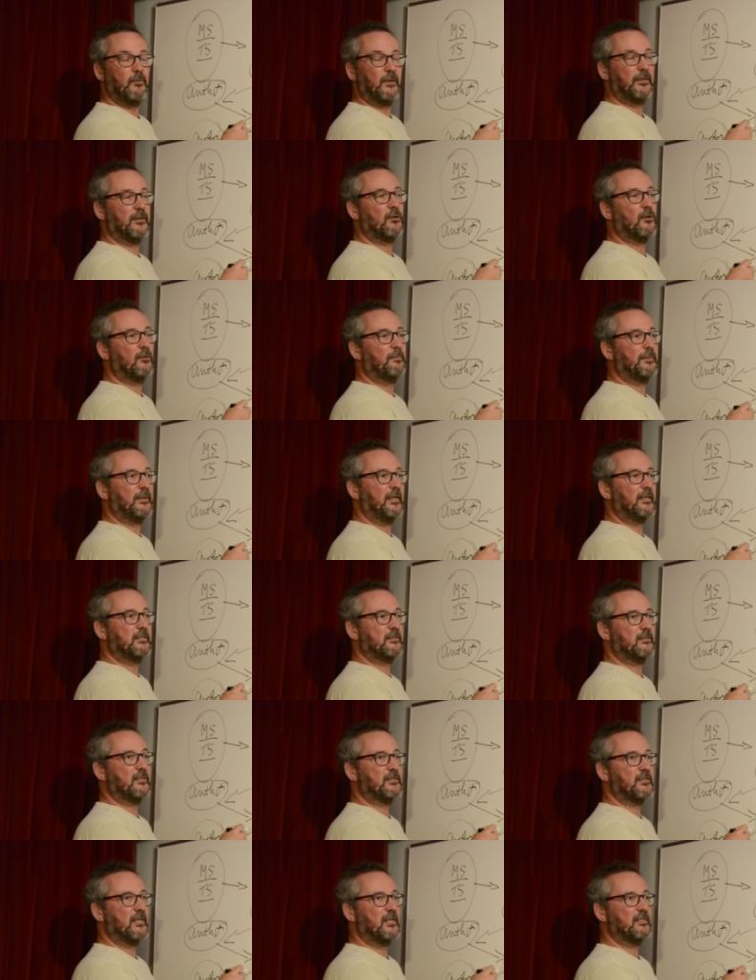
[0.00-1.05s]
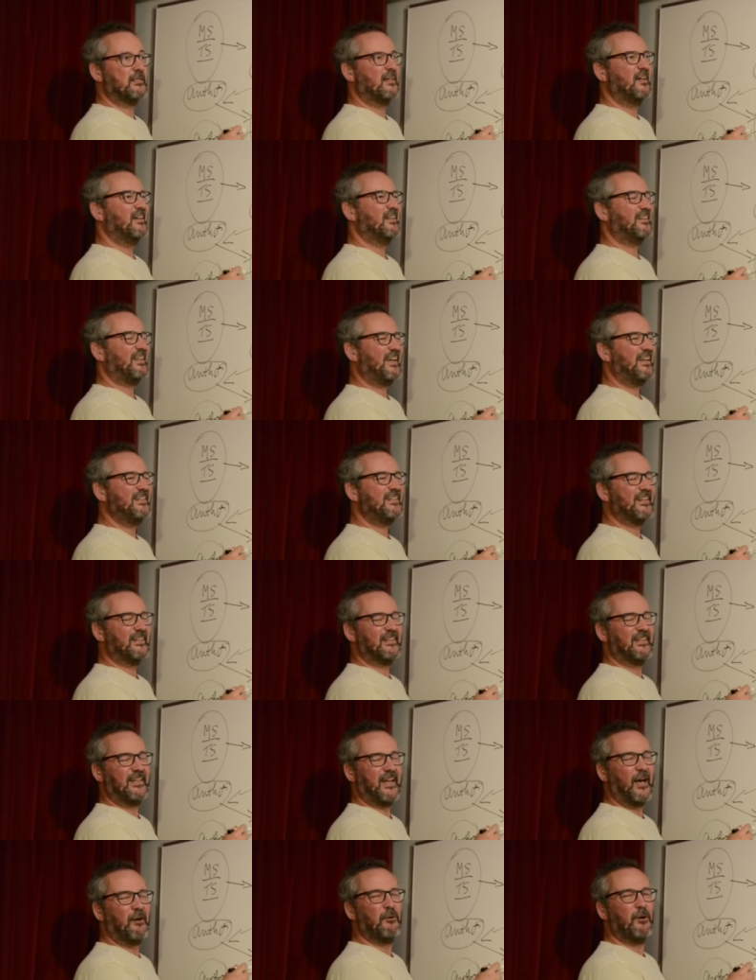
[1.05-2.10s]
When the copy editor says they
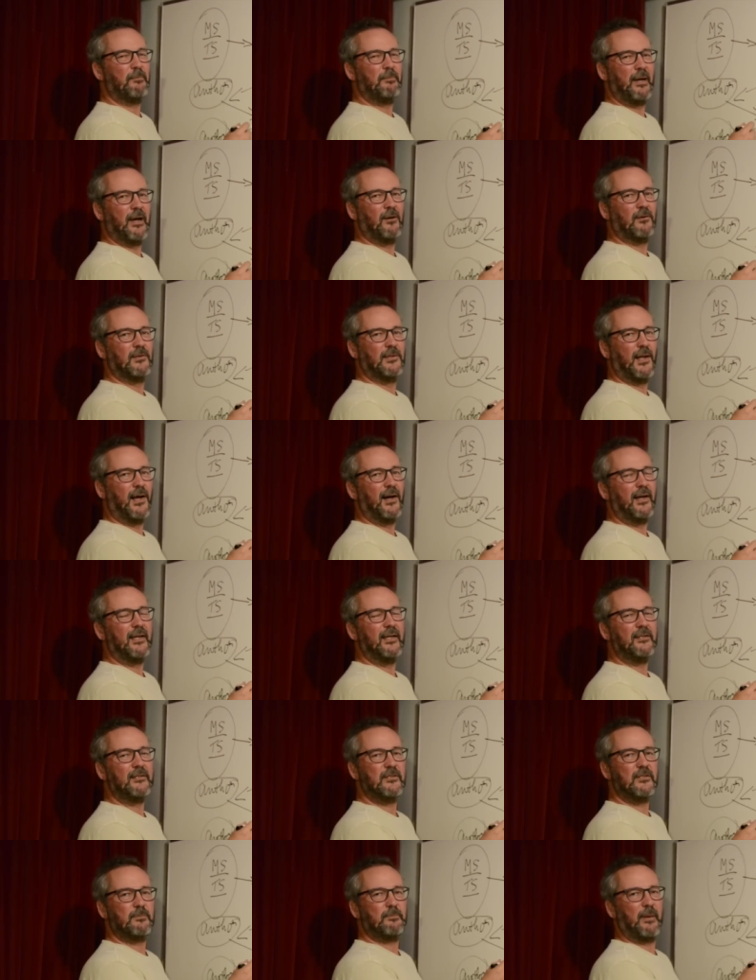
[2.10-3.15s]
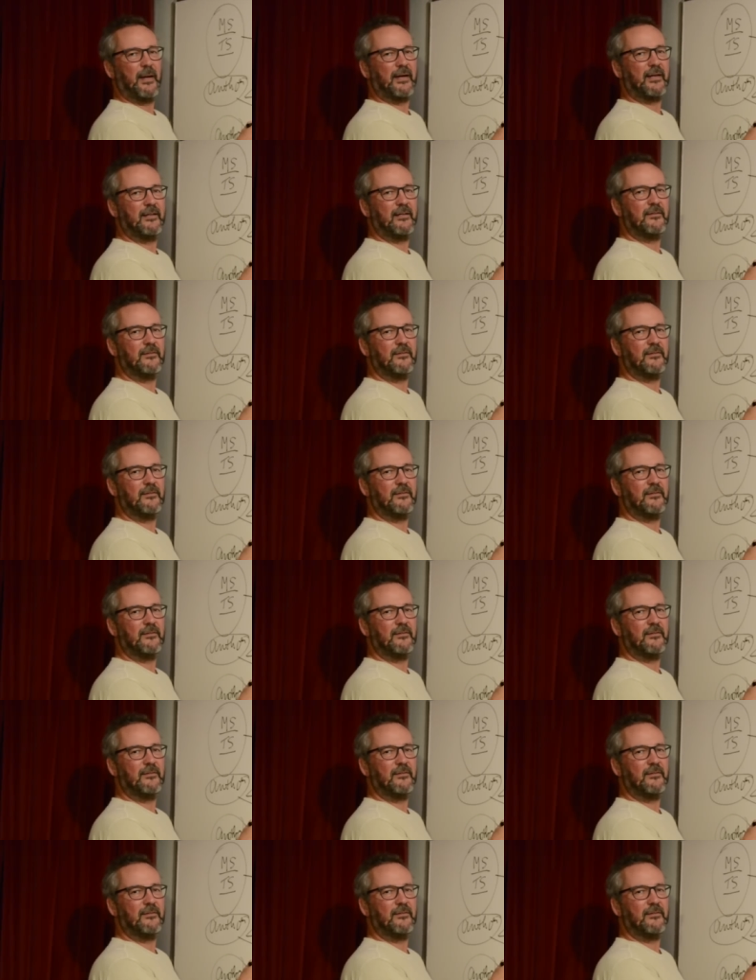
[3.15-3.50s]
didn't know about lions back